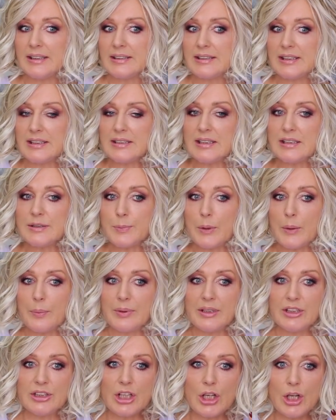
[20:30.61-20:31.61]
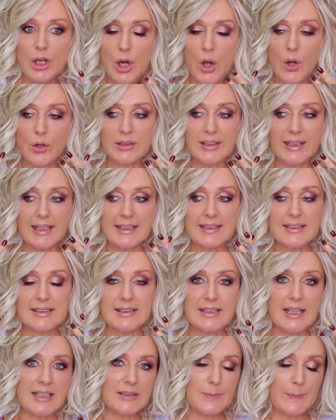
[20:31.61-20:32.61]
This is probably the
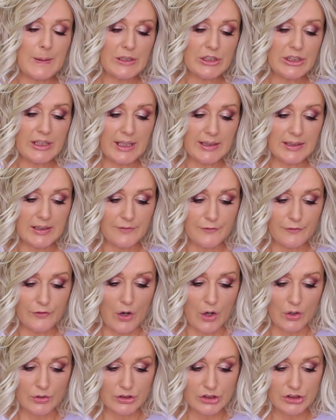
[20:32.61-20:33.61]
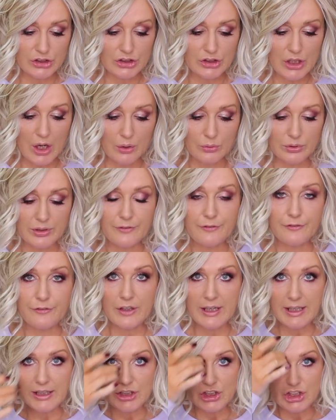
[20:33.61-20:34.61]
longest, especially at the front. So the
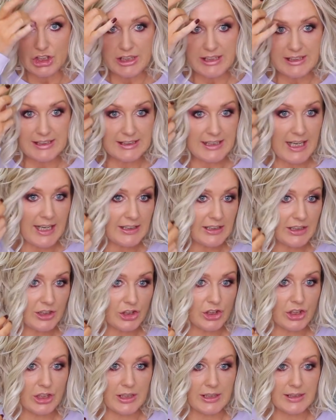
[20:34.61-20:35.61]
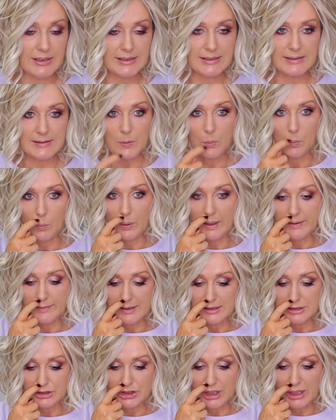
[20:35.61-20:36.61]
fringe is ten inches,
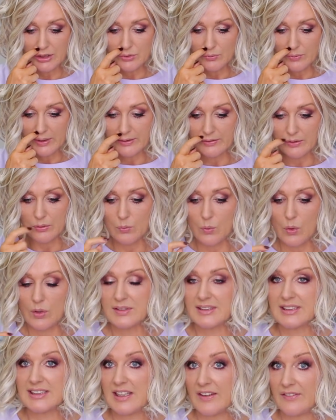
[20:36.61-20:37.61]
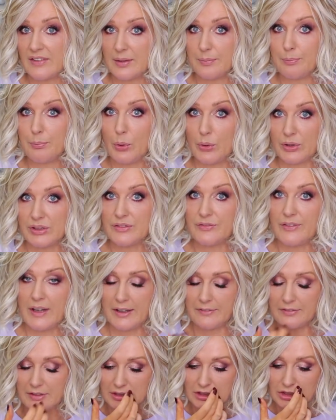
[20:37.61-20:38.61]
whereas January was seven point
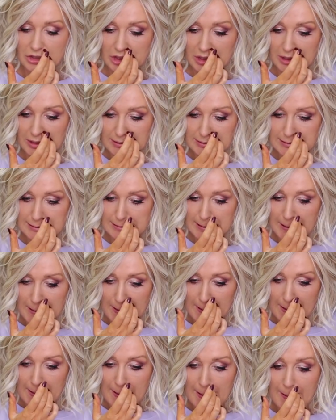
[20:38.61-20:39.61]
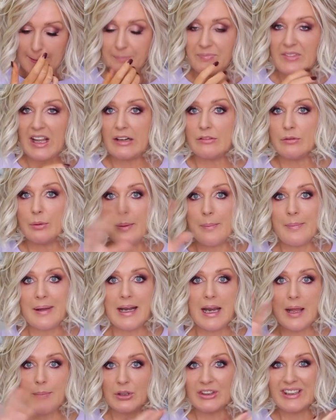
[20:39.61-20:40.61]
five inches. And
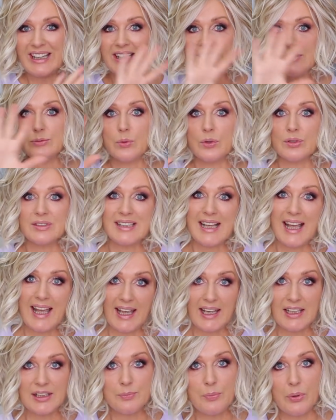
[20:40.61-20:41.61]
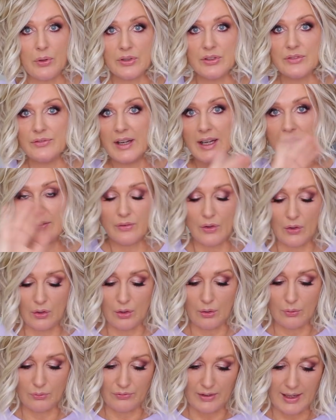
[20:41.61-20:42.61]
remember, Lemonade was eight point five
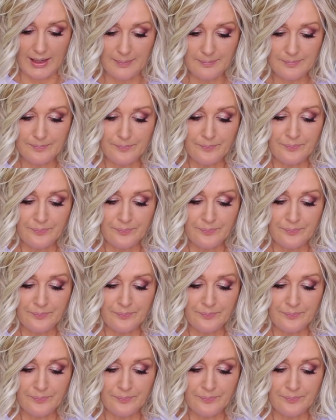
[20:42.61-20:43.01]
all over.